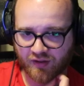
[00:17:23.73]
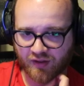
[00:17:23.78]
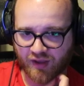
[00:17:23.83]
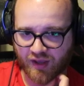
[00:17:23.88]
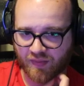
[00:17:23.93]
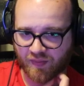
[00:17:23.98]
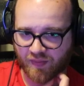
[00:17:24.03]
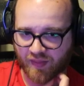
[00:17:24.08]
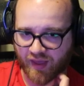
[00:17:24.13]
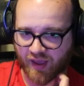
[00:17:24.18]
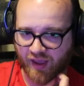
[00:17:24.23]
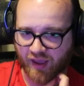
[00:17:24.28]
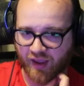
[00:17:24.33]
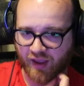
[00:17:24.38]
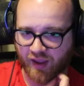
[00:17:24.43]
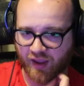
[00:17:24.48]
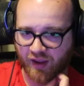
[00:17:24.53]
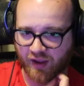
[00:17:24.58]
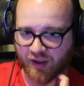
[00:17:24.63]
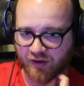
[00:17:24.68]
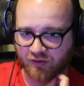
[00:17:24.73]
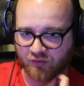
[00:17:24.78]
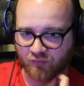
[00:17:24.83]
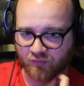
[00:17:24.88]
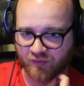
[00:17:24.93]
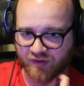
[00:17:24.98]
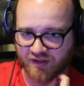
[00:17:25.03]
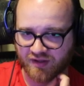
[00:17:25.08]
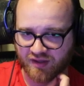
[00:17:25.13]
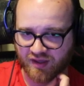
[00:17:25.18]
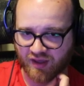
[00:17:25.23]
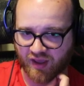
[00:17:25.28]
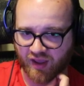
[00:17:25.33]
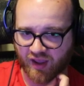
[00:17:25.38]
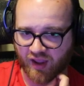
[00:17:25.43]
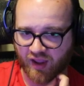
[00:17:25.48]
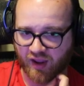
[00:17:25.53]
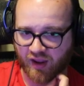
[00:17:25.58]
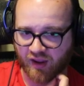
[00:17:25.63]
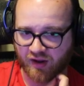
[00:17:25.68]
And then we
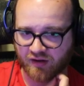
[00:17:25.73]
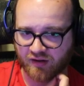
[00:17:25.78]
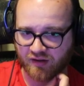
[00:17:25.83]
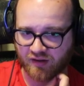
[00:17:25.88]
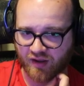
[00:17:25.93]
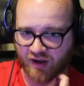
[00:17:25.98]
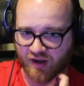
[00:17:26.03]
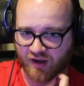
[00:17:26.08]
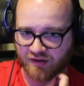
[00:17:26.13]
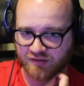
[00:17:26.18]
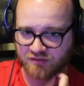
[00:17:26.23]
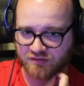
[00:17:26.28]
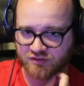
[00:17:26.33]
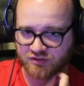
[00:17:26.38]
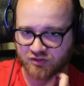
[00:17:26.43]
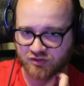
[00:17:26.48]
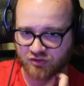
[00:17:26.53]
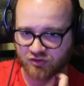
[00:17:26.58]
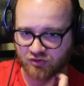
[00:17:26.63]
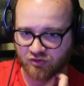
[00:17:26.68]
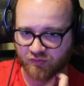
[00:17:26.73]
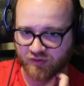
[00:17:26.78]
can Yondu,